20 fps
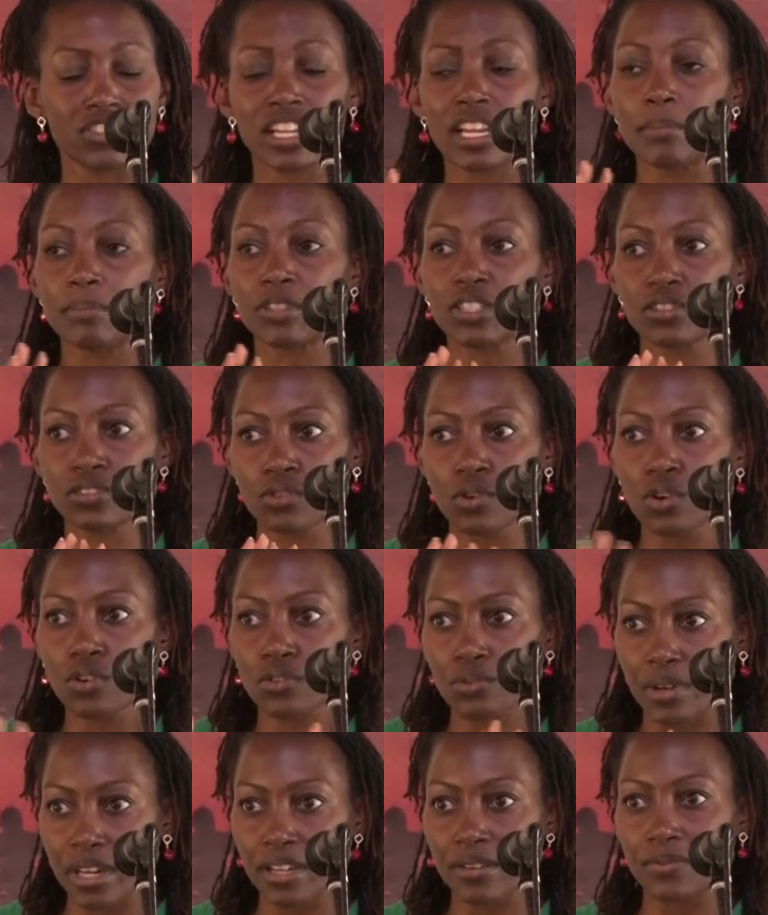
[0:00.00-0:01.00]
And I'm so
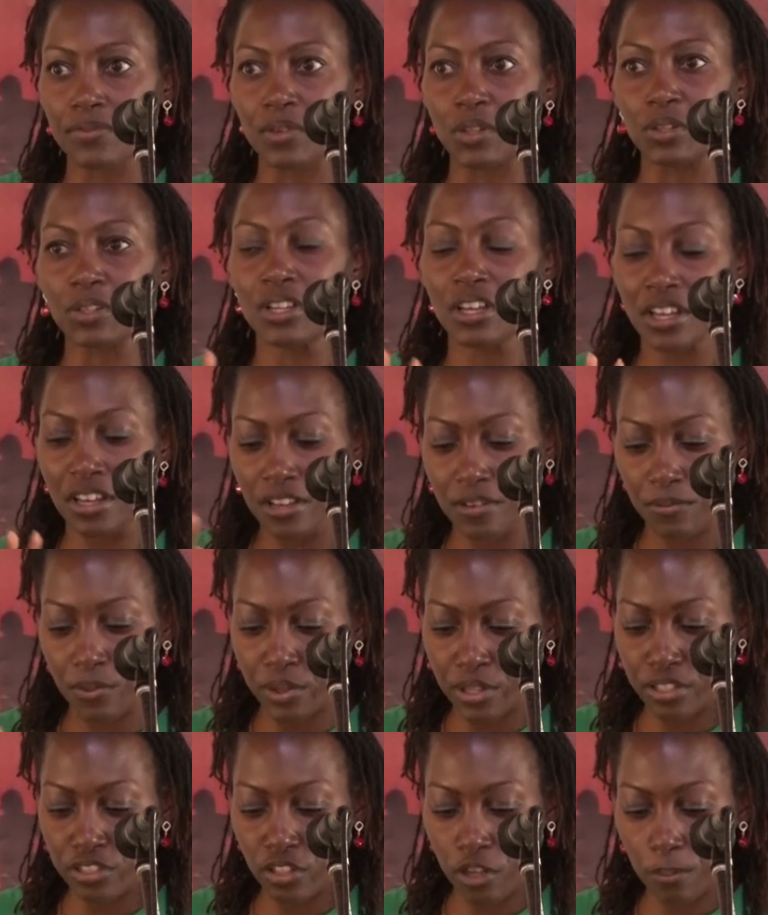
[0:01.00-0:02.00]
grateful for
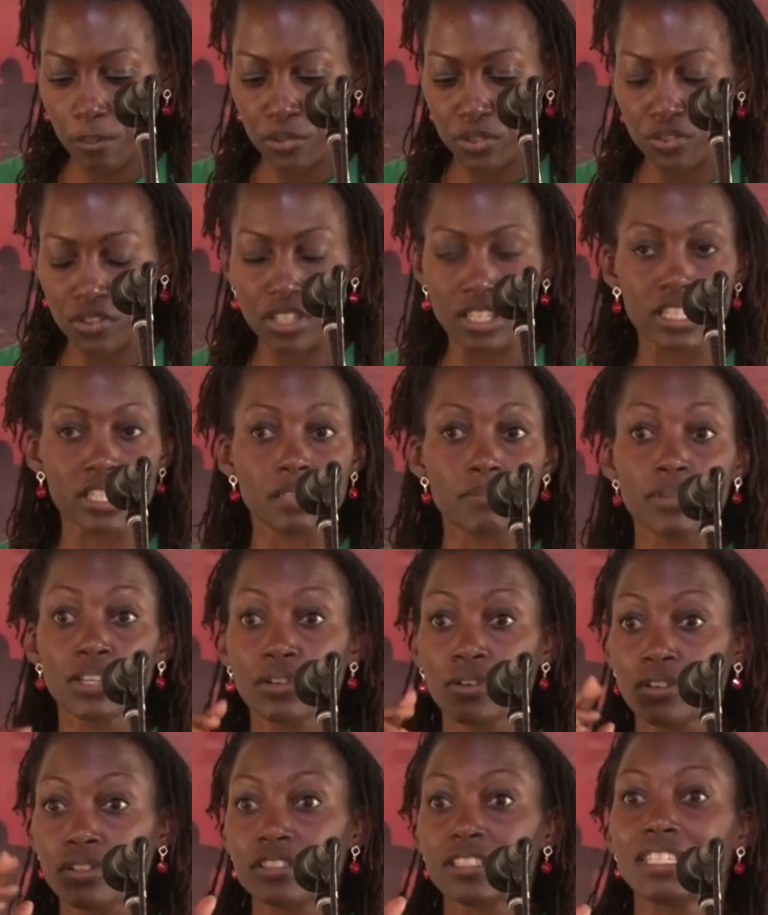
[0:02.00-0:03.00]
this opportunity
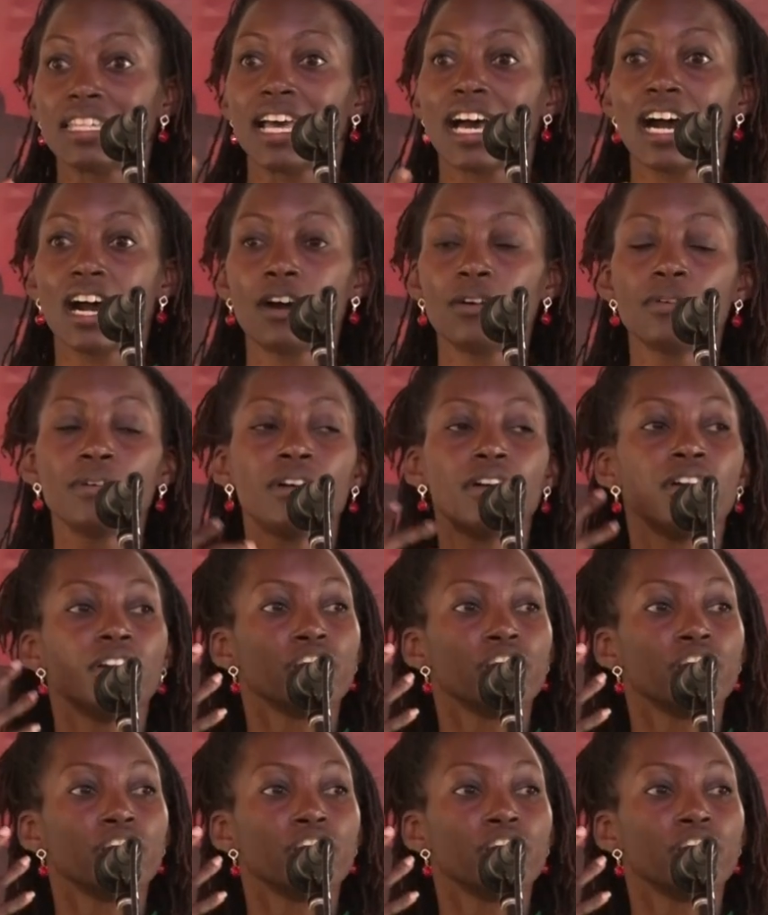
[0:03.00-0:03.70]
because now